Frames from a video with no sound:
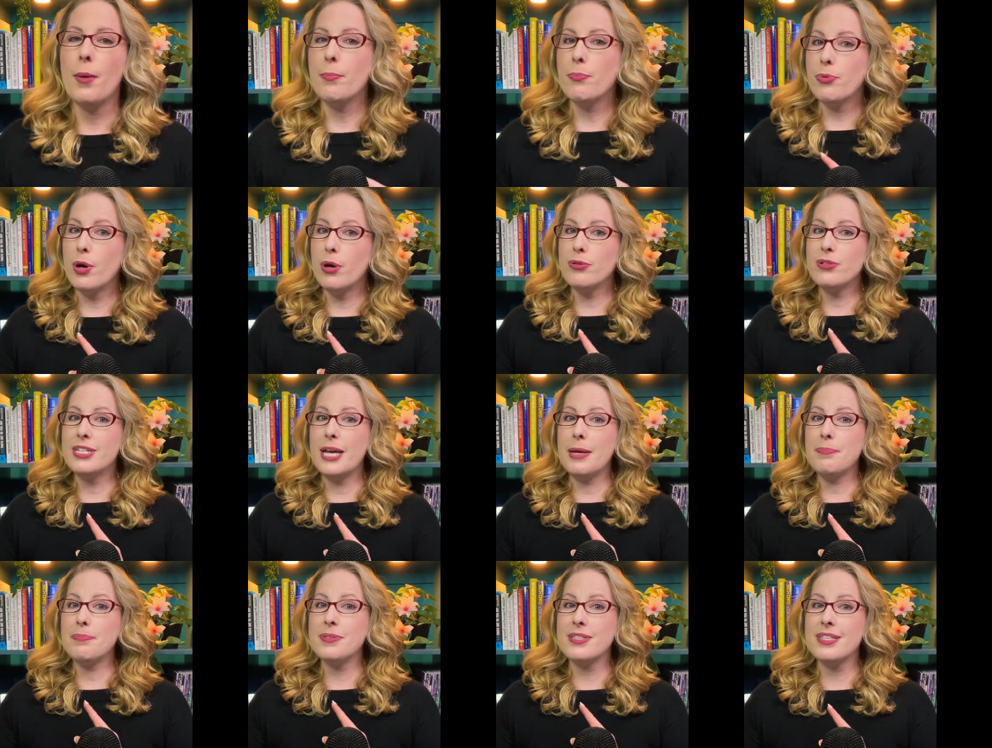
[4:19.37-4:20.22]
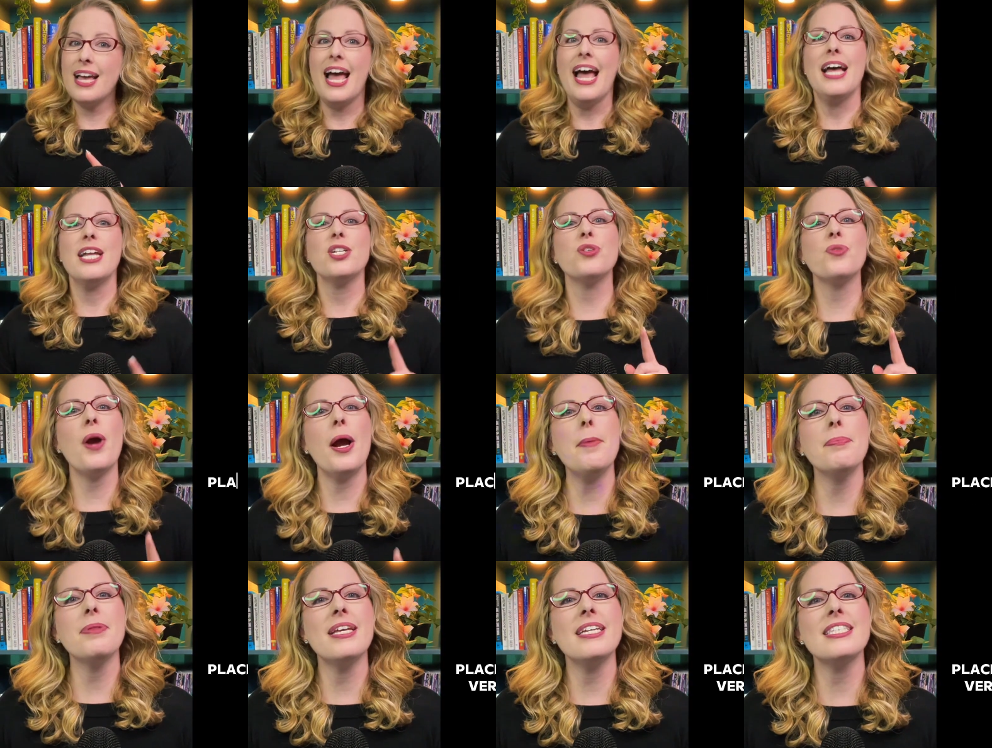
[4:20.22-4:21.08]
Pro tips? Try
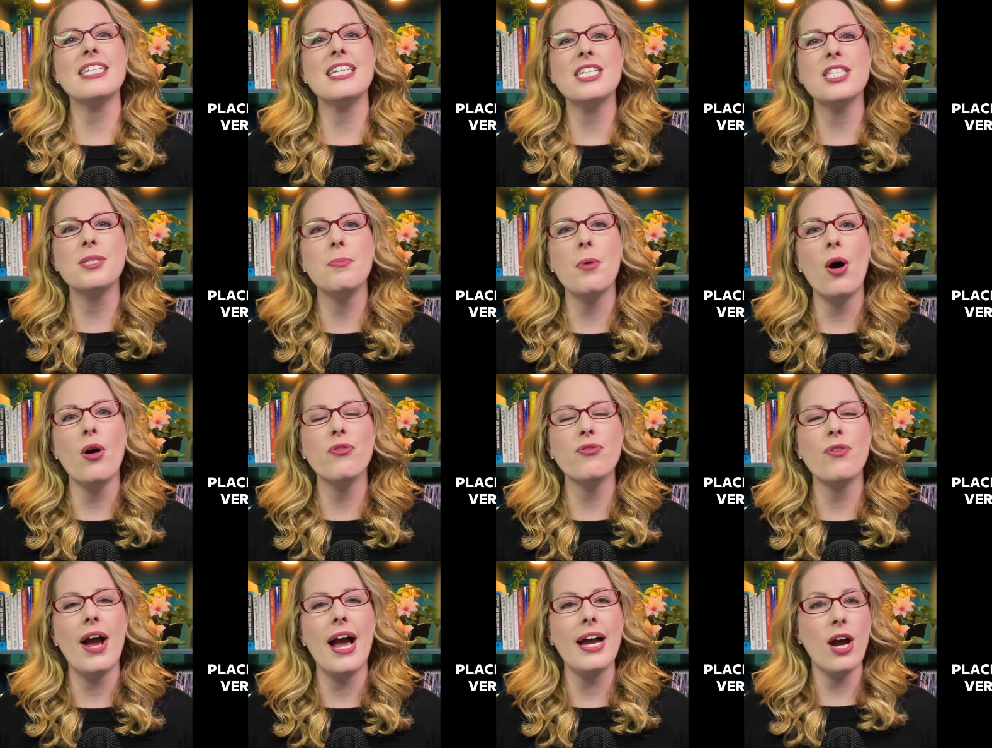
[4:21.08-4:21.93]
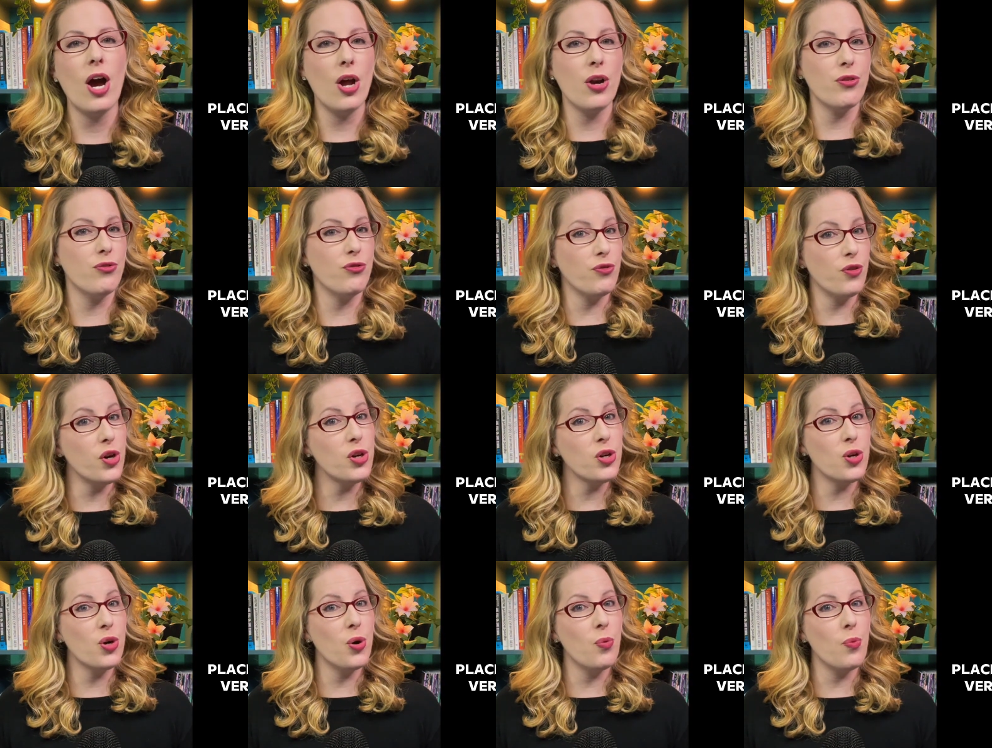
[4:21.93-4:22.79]
placing a small frag on a
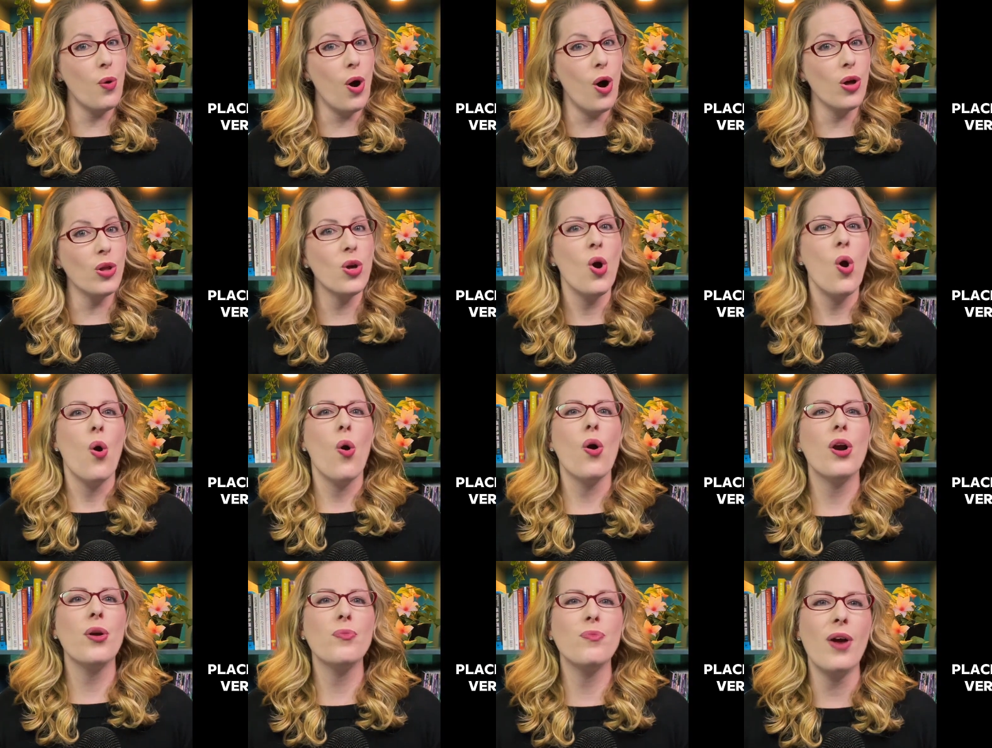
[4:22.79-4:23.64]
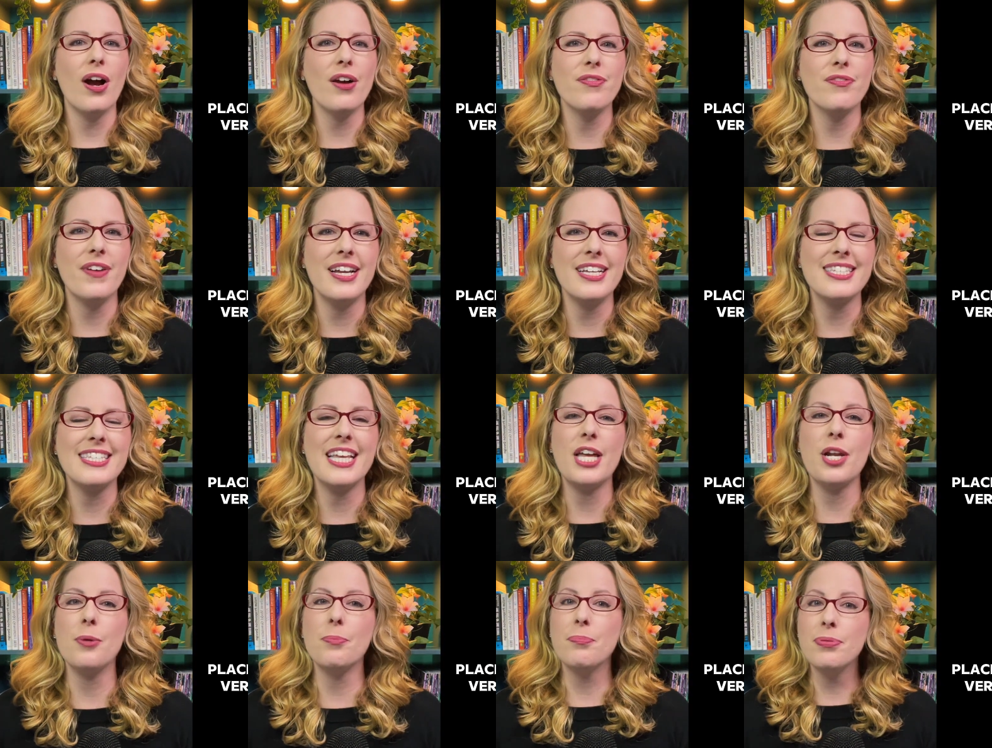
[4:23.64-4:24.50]
vertical wall or a rock face.
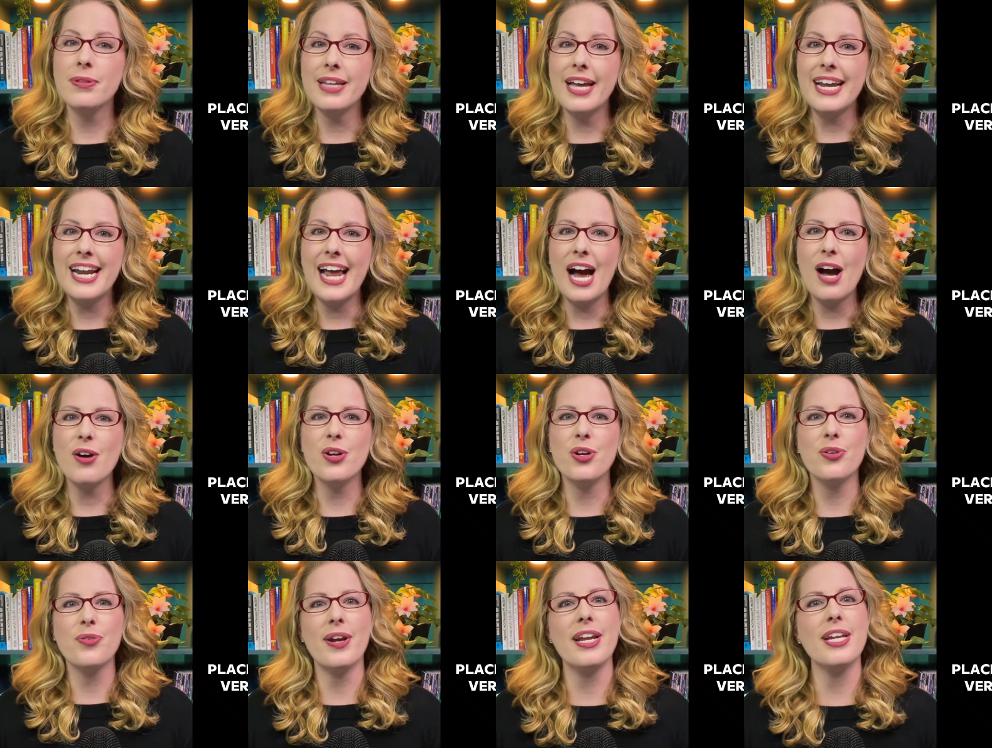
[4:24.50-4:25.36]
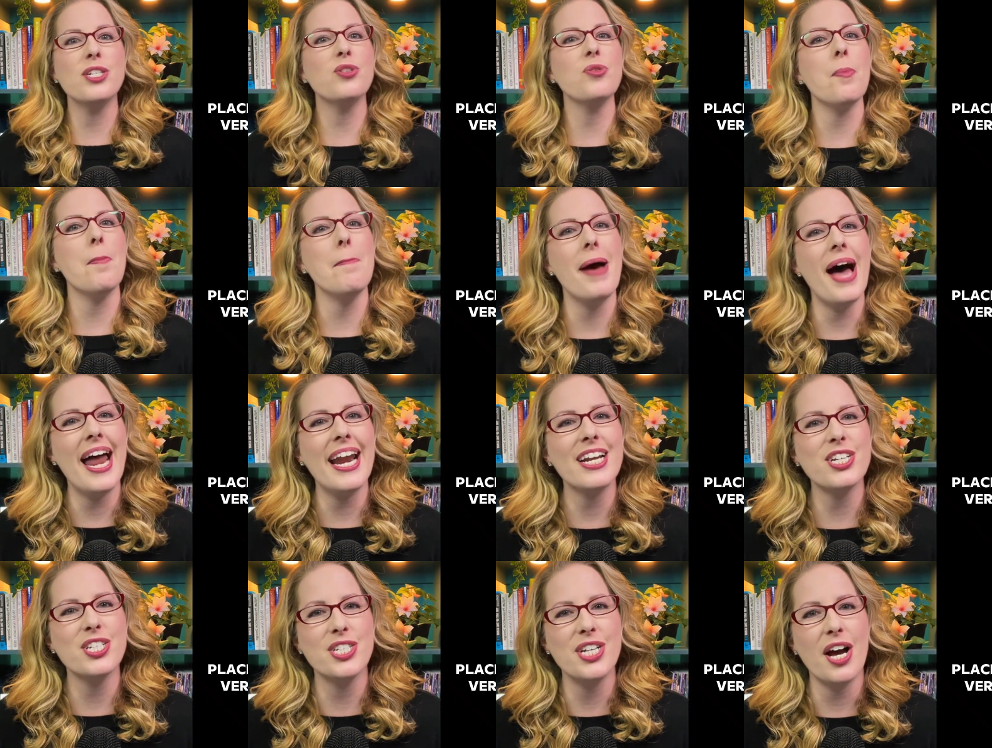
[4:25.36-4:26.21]
It'll plate out and create a
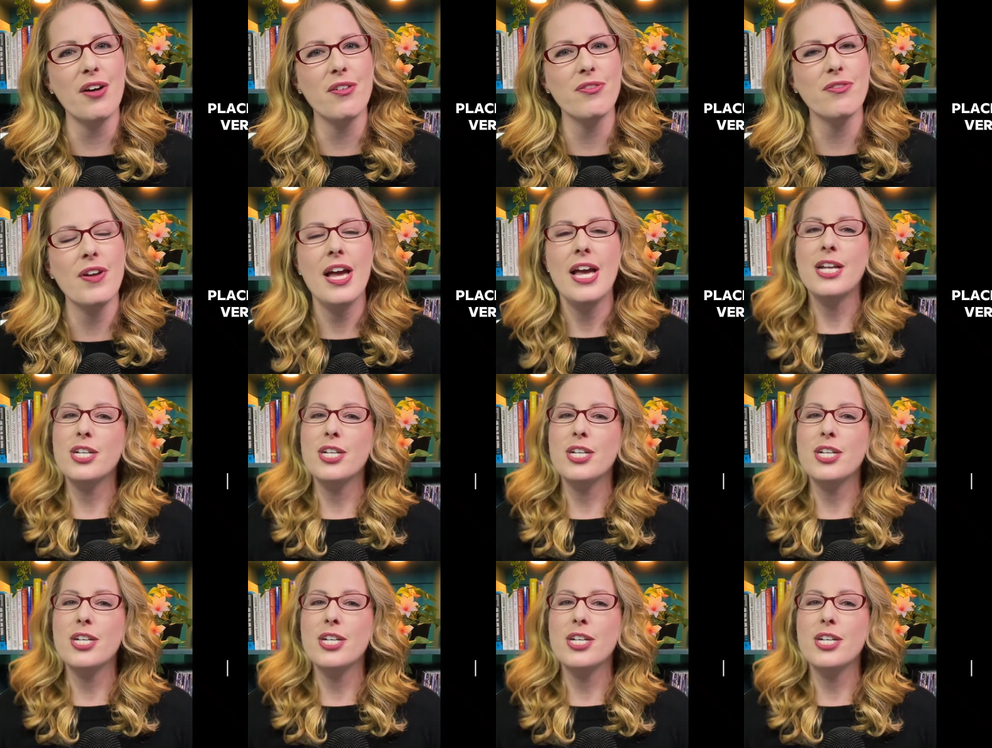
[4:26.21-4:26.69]
dramatic shelf.